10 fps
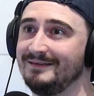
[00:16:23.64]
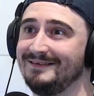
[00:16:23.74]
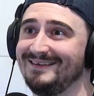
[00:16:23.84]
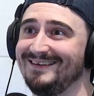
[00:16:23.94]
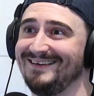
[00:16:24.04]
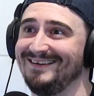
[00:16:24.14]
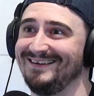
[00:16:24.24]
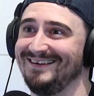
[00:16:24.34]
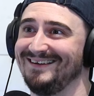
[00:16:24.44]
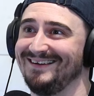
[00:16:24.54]

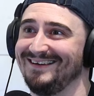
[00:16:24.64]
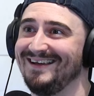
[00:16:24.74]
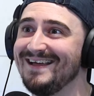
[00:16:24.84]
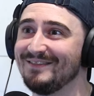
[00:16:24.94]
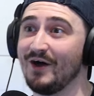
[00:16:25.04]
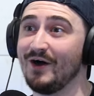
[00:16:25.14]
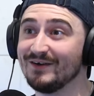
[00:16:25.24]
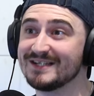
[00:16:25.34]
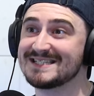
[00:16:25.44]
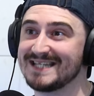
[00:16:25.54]
The
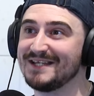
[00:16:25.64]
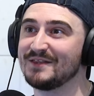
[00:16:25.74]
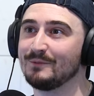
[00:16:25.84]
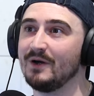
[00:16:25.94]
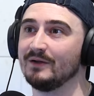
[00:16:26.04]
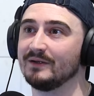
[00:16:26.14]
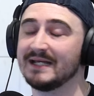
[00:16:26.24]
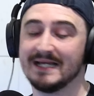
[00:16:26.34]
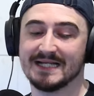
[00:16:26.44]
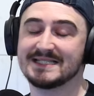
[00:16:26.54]
hardest thing in the world
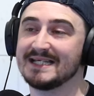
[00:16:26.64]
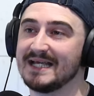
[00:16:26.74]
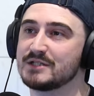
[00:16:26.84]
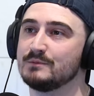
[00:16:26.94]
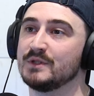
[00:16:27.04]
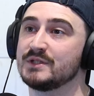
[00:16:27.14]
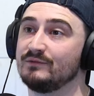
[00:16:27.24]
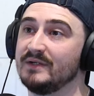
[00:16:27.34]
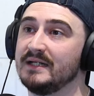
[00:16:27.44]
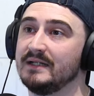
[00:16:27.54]
is to get someone to
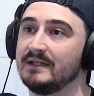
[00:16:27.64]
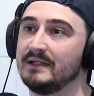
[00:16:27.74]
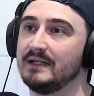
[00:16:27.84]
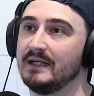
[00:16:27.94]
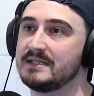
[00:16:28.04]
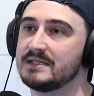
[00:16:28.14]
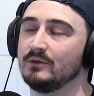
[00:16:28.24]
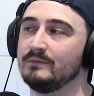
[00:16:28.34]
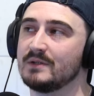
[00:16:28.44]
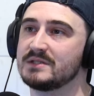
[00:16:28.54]
read it. It's
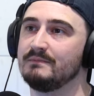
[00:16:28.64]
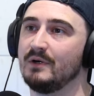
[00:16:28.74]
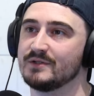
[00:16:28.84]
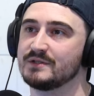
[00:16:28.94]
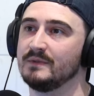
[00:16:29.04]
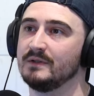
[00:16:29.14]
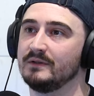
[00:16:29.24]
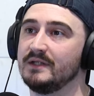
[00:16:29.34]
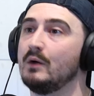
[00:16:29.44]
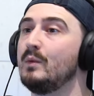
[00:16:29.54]
almost impossible,
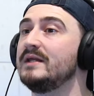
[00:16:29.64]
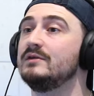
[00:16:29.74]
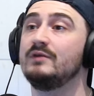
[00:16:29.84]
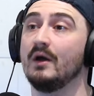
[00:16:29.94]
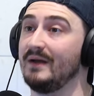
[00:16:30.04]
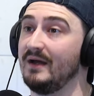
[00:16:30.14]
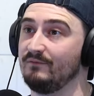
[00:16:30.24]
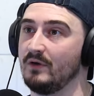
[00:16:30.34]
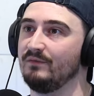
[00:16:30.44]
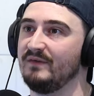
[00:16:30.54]
when you don't have
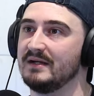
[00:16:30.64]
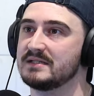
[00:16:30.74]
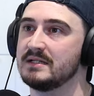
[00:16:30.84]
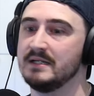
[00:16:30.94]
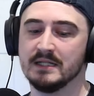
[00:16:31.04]
contacts.